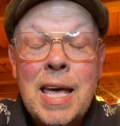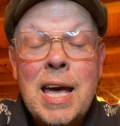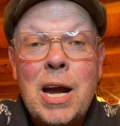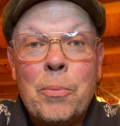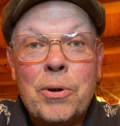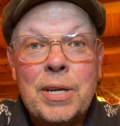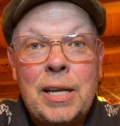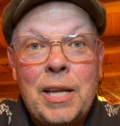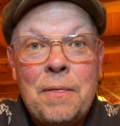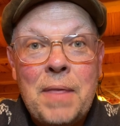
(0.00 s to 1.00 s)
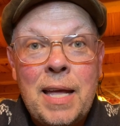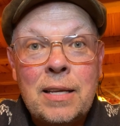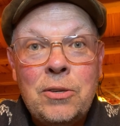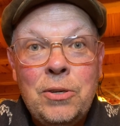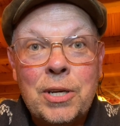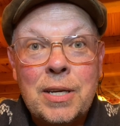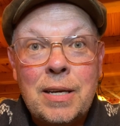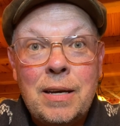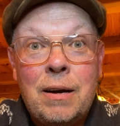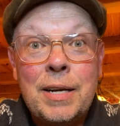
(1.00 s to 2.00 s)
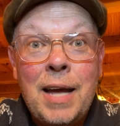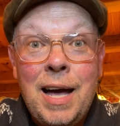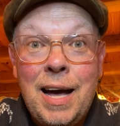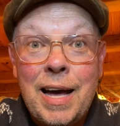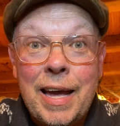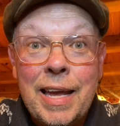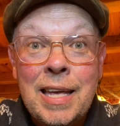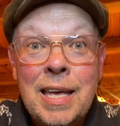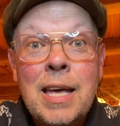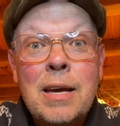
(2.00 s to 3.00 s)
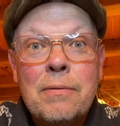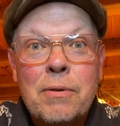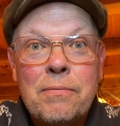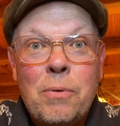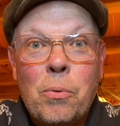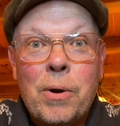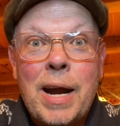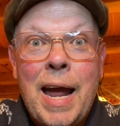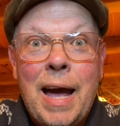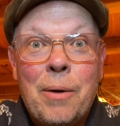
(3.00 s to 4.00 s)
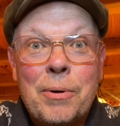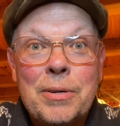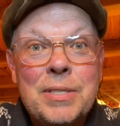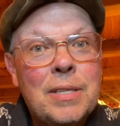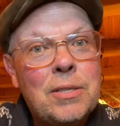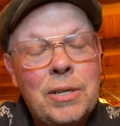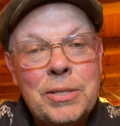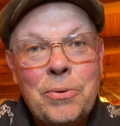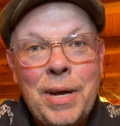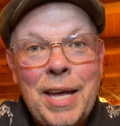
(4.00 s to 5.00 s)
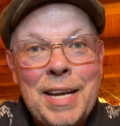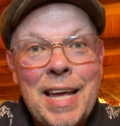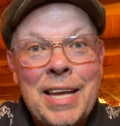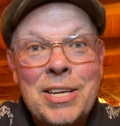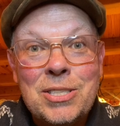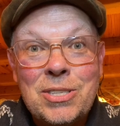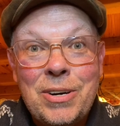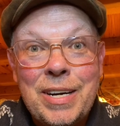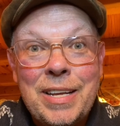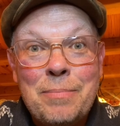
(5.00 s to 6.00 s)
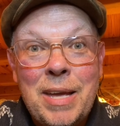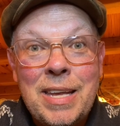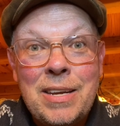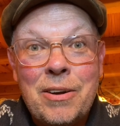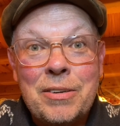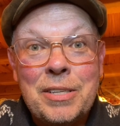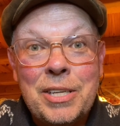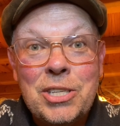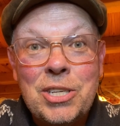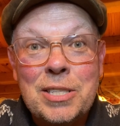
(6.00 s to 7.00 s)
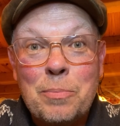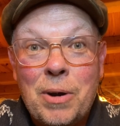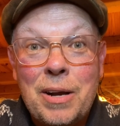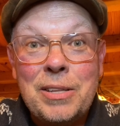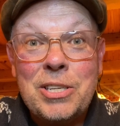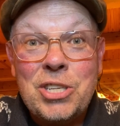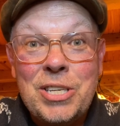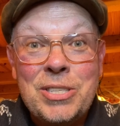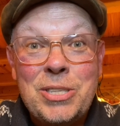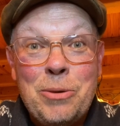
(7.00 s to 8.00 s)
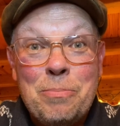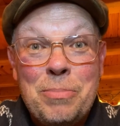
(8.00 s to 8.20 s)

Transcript: And we're going to let that cook on high for 4 hours. So let's go ahead and get started making our delicious broccoli cheese soup.